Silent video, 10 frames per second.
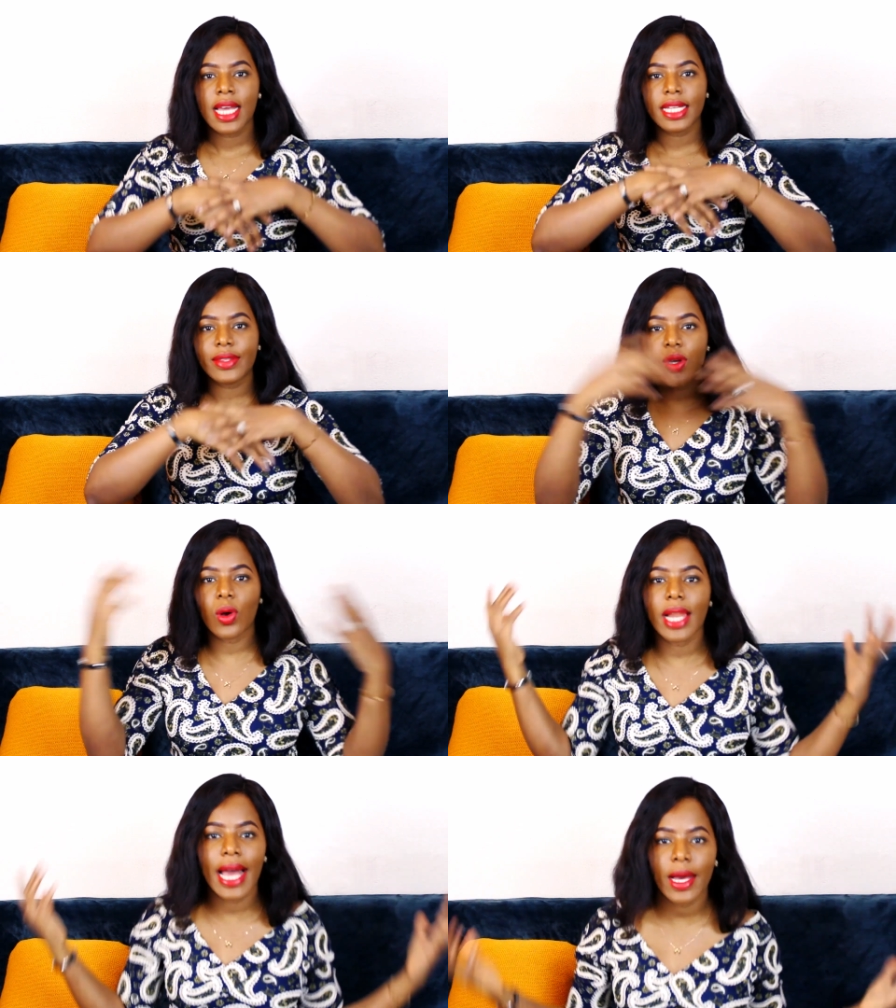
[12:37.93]
The
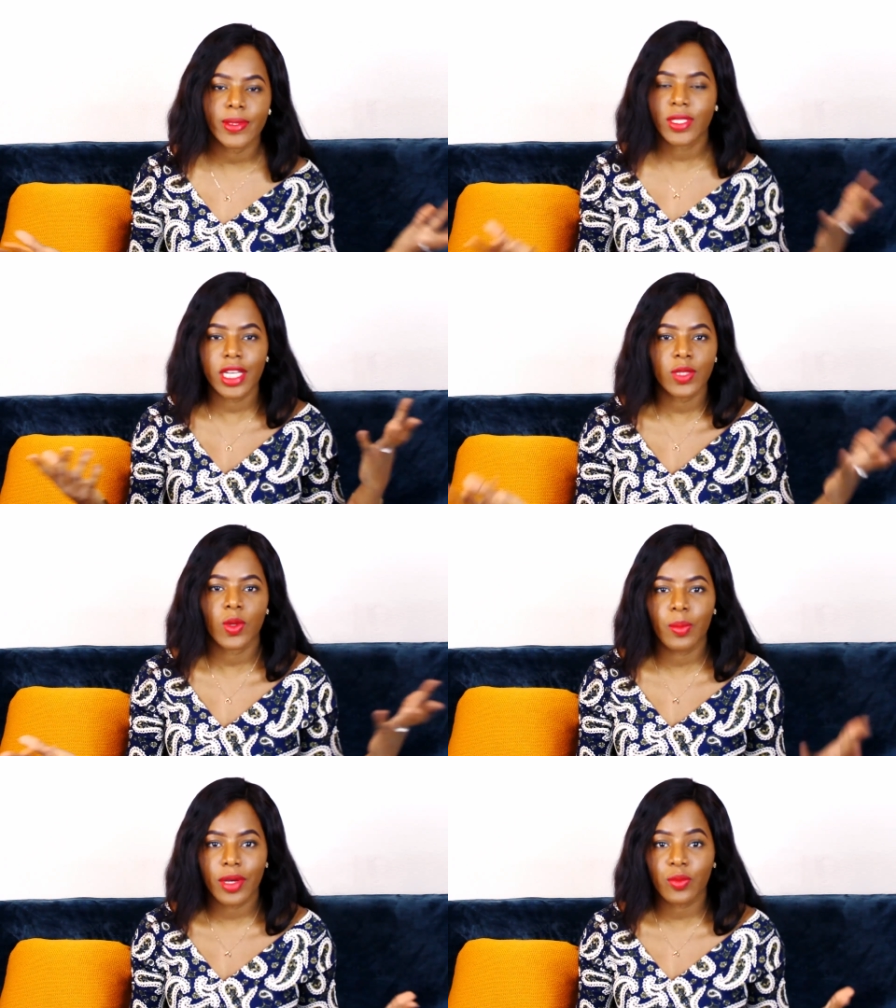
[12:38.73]
whole house shares
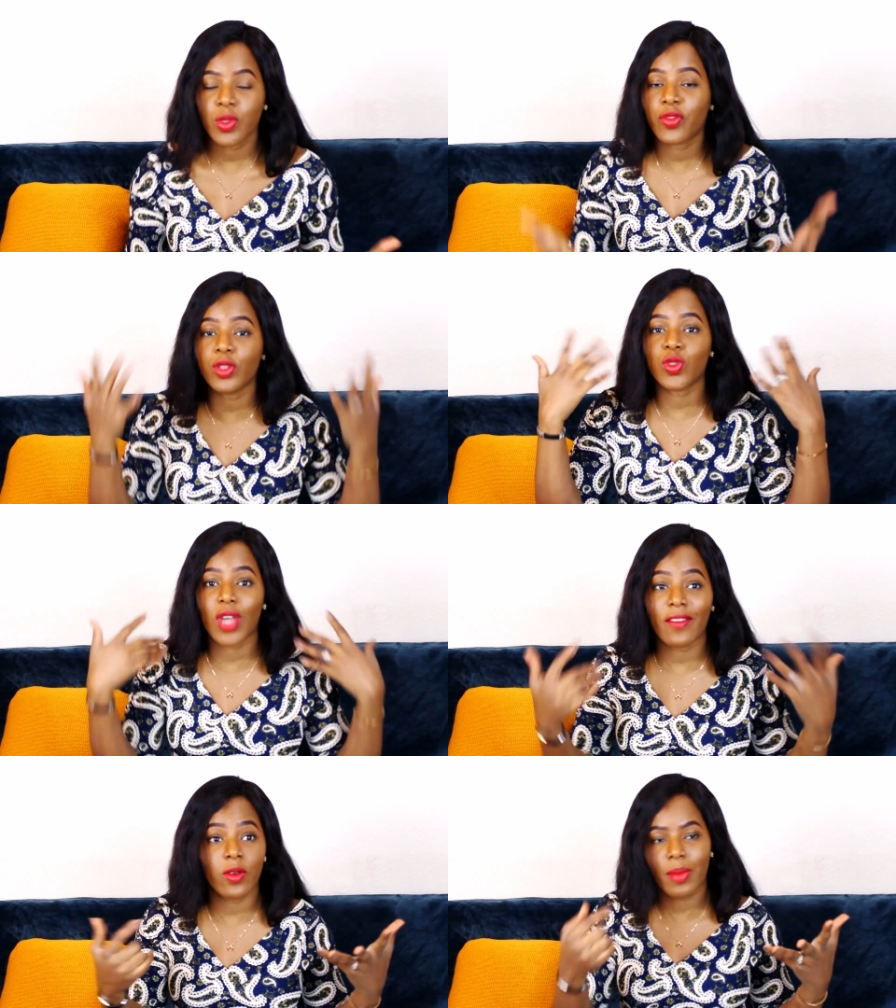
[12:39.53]
one bathroom. So if you want to
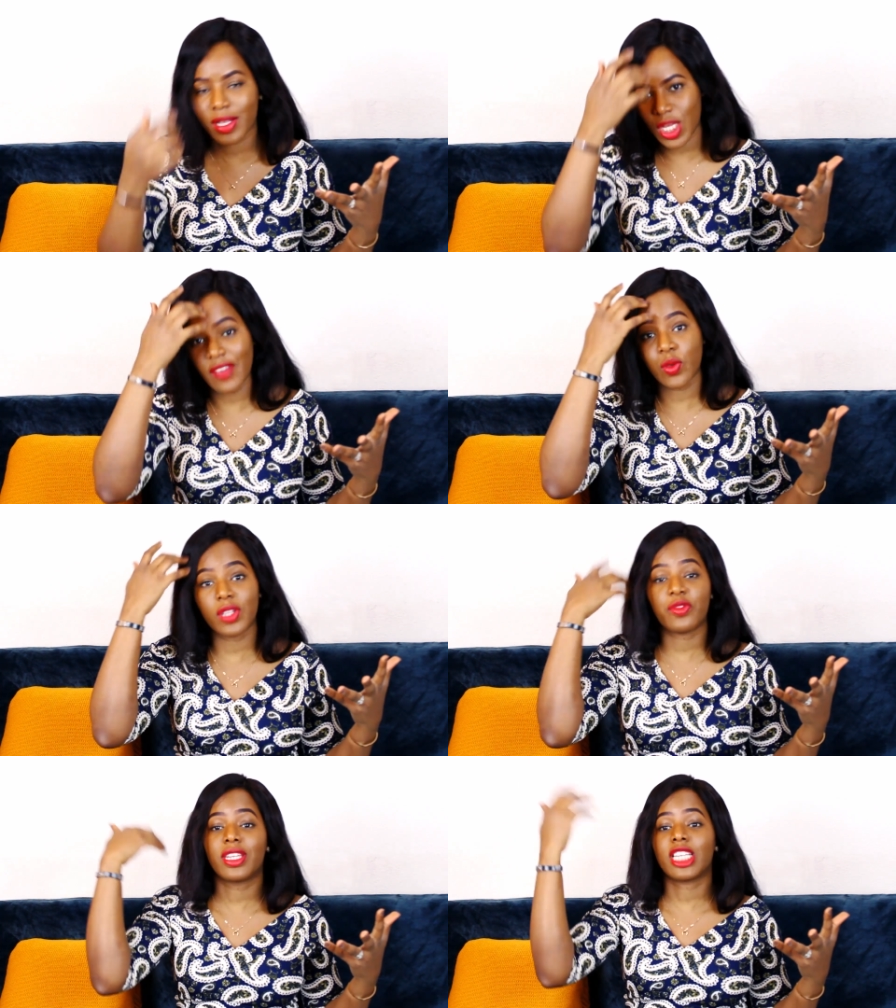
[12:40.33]
have your bath, you have to wait
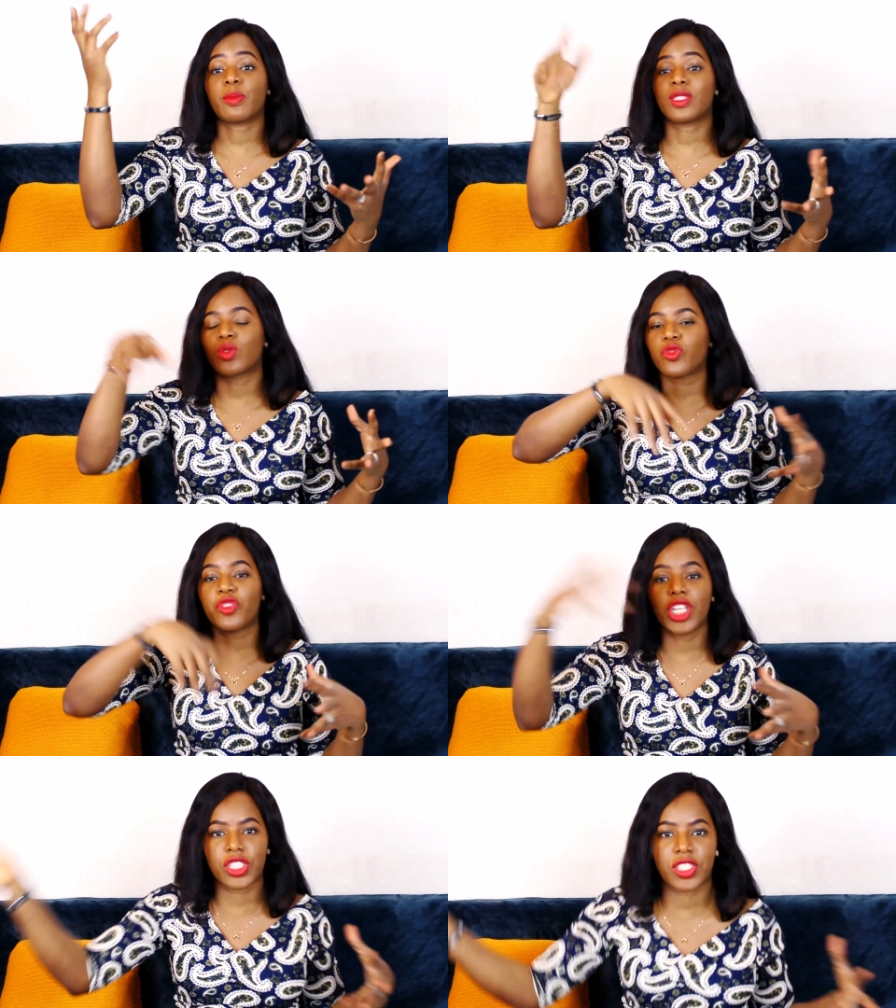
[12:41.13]
for the next person to
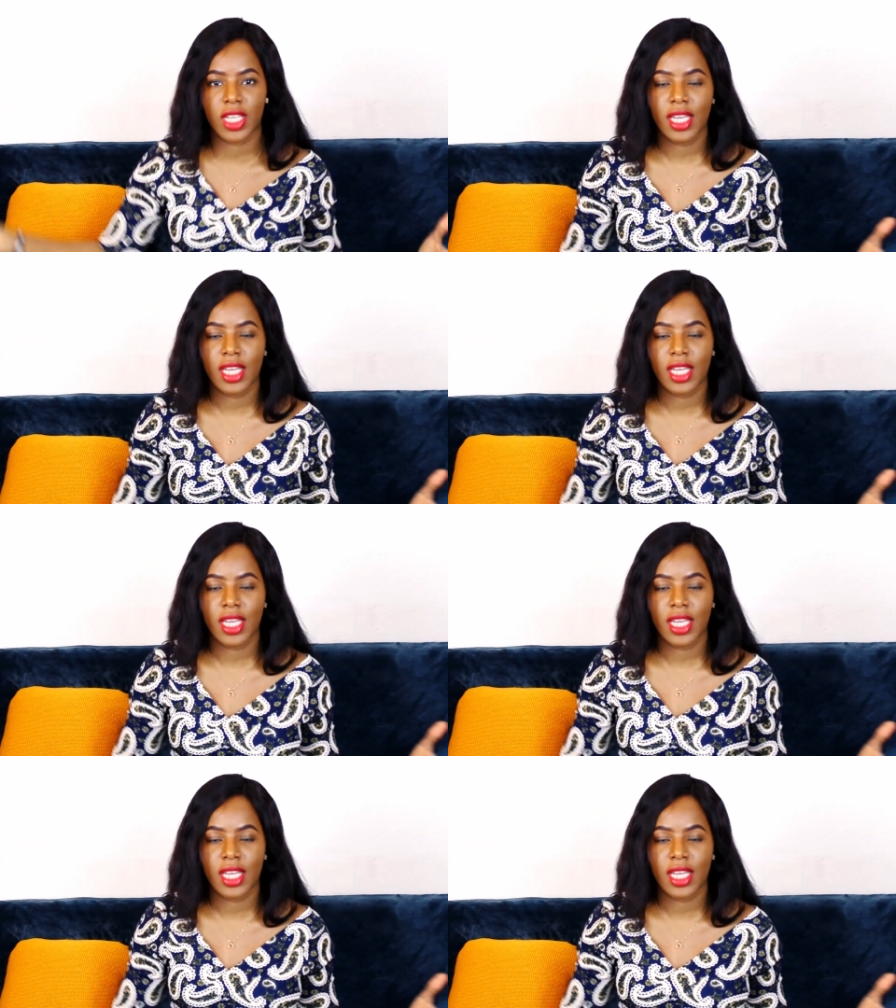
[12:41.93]
finish